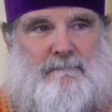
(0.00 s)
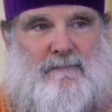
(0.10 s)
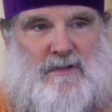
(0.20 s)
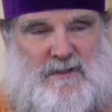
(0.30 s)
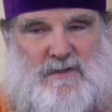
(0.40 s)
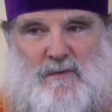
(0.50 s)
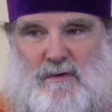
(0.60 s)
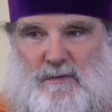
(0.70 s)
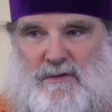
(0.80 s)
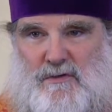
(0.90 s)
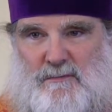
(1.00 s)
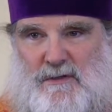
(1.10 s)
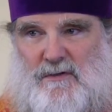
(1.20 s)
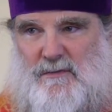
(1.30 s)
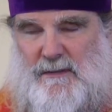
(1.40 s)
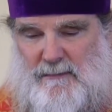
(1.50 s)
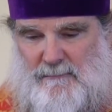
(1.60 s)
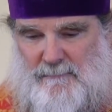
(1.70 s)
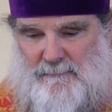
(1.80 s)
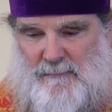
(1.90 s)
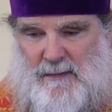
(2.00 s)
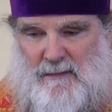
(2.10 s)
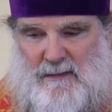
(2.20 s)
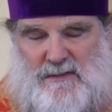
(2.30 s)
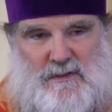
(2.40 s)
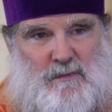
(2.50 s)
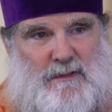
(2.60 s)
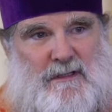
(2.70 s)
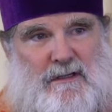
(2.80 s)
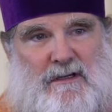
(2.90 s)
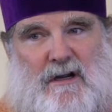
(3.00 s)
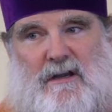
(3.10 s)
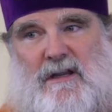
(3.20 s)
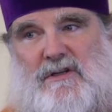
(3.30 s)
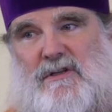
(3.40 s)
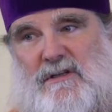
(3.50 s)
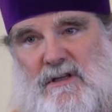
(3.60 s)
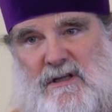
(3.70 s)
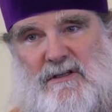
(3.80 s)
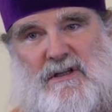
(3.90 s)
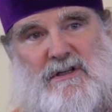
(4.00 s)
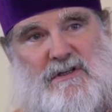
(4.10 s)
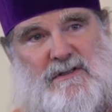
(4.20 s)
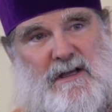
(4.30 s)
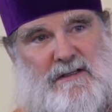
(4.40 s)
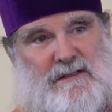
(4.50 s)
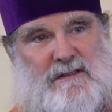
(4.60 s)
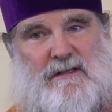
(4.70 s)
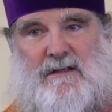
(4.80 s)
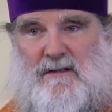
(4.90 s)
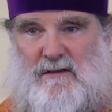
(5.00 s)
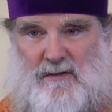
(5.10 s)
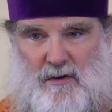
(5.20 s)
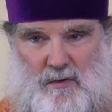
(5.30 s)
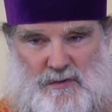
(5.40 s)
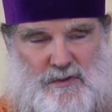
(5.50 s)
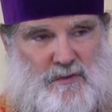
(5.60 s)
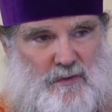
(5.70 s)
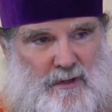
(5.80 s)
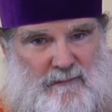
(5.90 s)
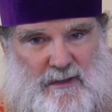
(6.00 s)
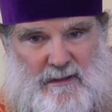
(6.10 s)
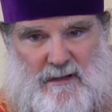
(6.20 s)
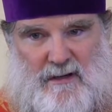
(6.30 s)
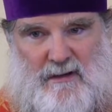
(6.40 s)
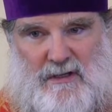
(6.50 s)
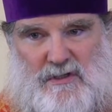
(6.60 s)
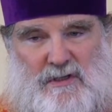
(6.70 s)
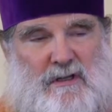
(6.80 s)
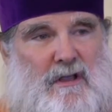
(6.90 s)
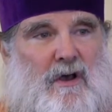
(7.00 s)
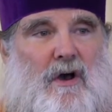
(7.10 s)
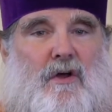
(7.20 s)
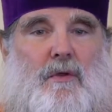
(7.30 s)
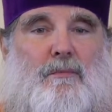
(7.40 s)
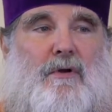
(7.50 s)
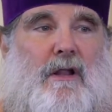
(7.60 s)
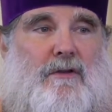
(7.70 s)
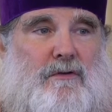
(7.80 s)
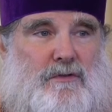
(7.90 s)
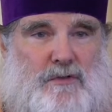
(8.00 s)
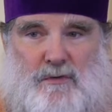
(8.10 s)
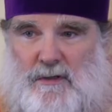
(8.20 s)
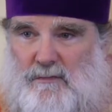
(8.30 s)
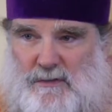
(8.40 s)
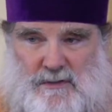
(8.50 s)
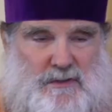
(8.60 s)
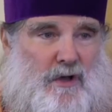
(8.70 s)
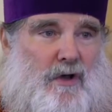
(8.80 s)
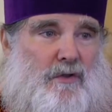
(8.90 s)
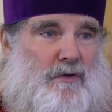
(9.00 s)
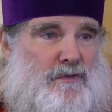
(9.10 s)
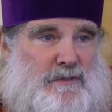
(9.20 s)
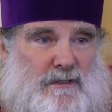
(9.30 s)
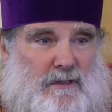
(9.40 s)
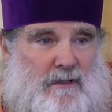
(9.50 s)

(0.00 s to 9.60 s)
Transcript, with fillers: This is what we should be doing. This is what the incarnation teaches us. The whole story of the incarnation, all the prelude to it, which is all those